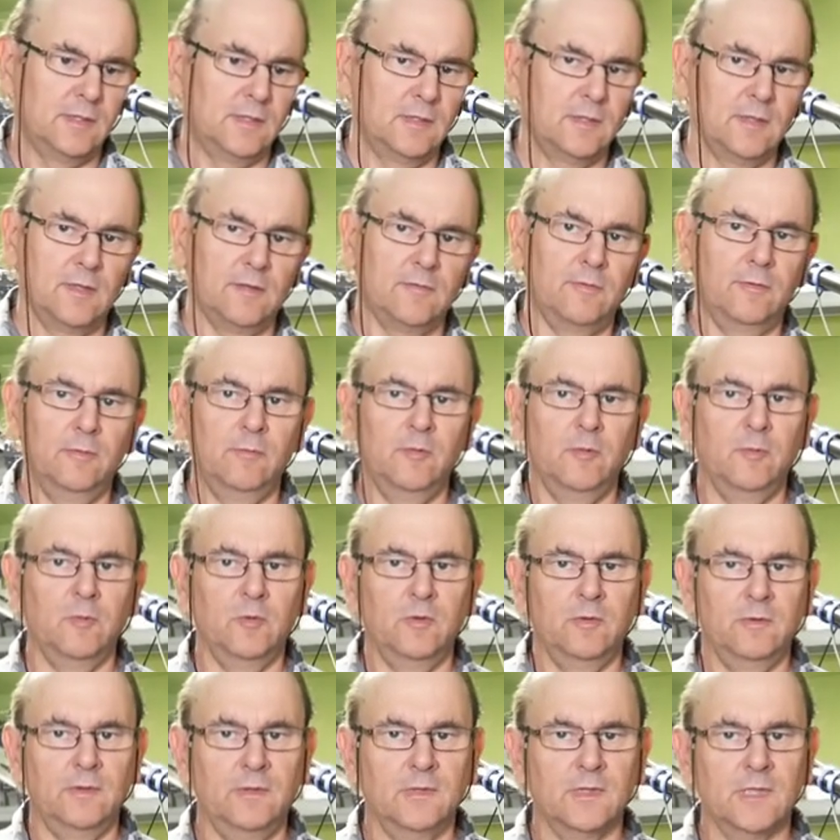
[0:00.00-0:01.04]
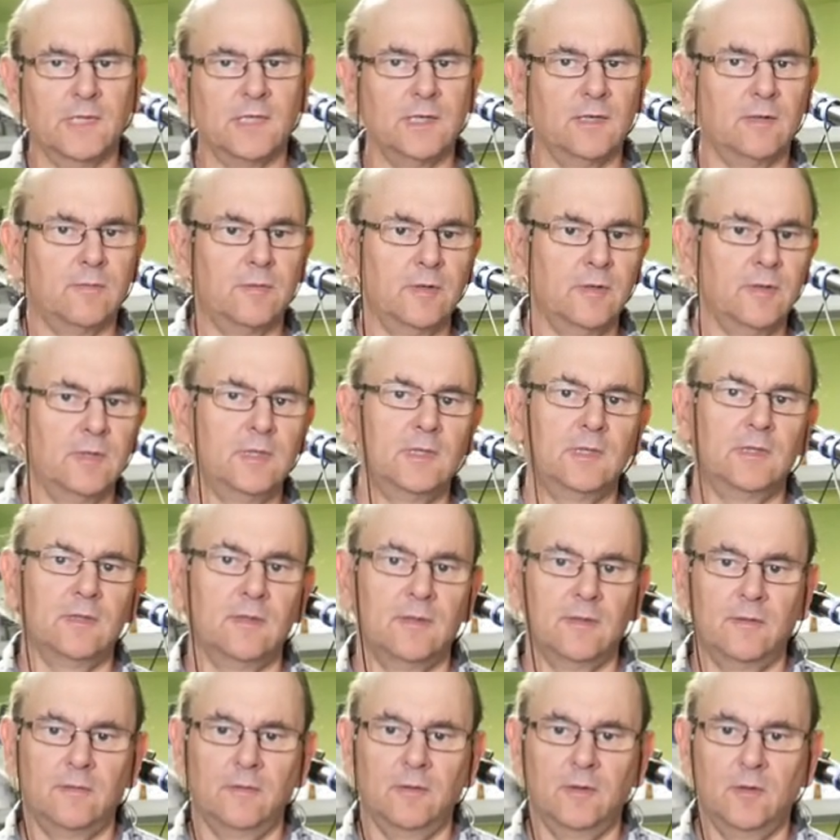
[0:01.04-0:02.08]
stuff will be moved to a separate
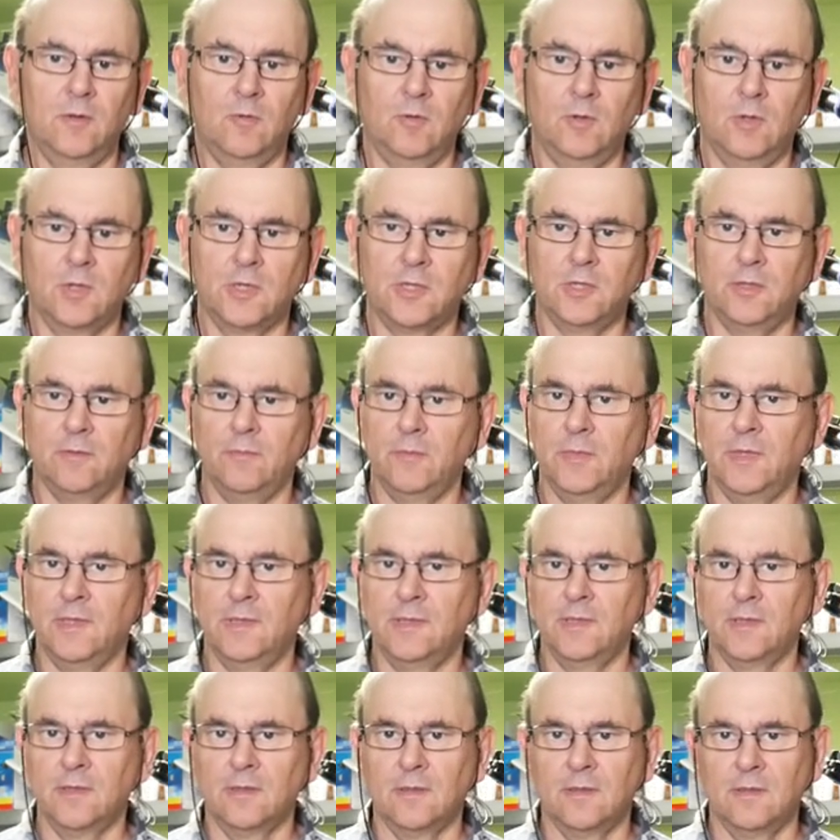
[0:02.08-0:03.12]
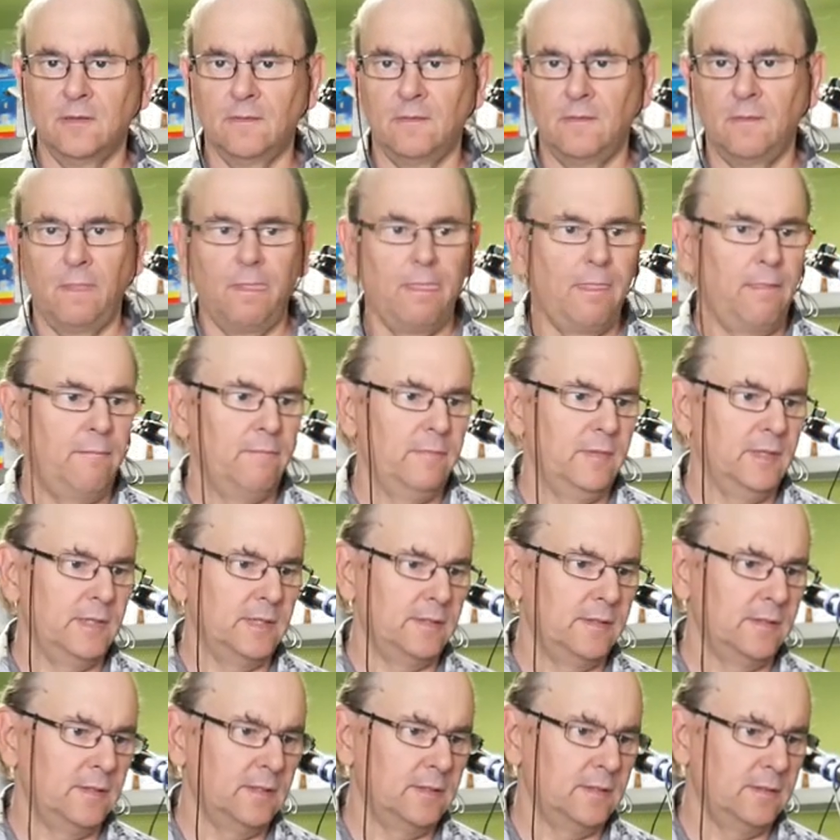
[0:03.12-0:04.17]
um, workshop building
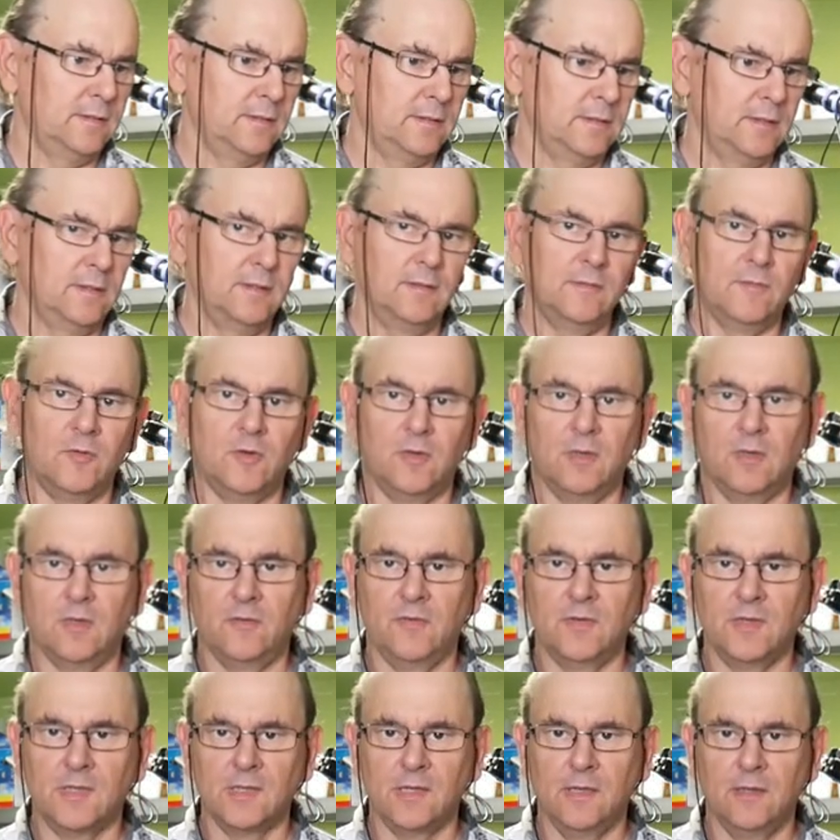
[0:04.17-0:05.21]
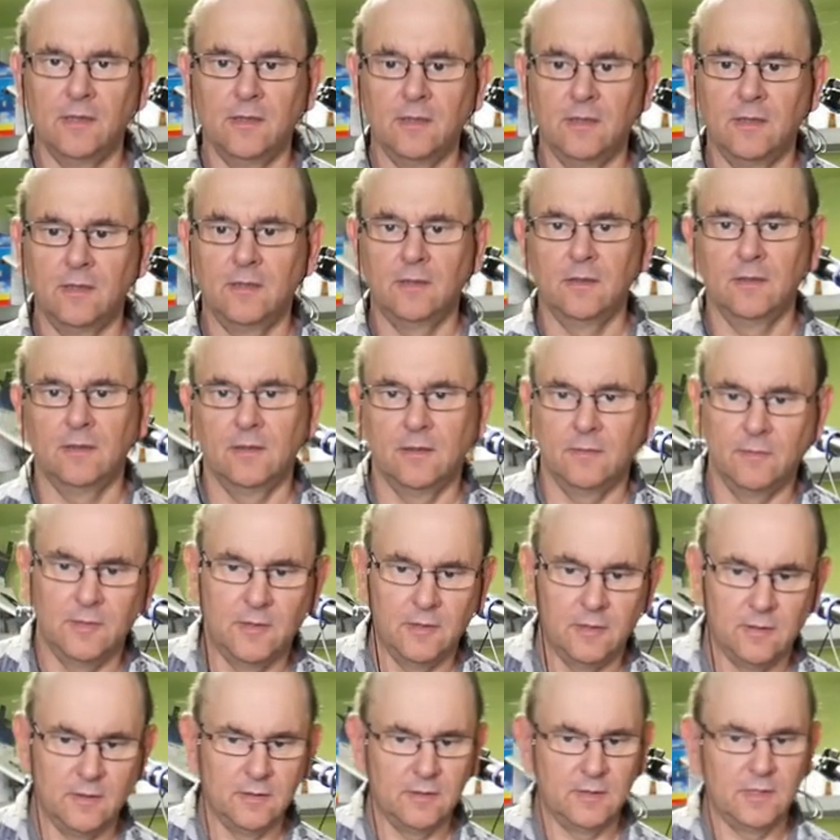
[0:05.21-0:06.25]
and um, be more office-like um,
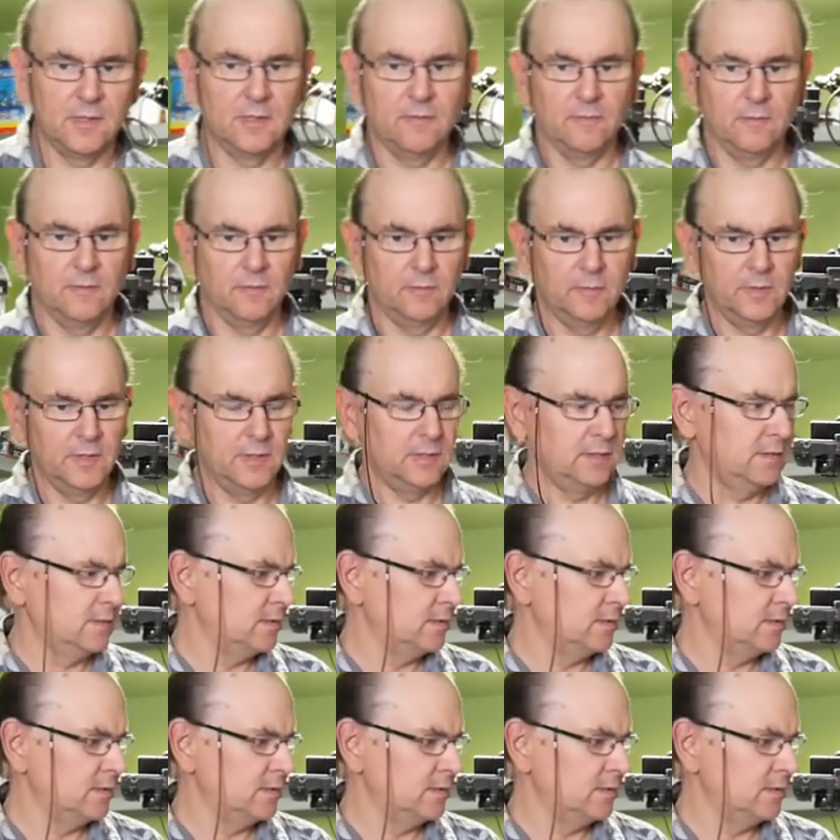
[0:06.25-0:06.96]
content maybe.